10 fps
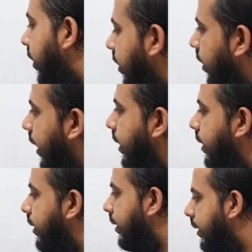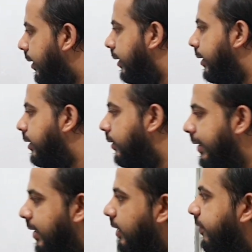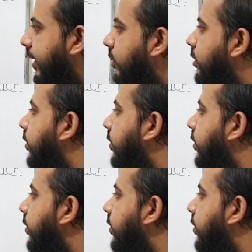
All right. So these are the factors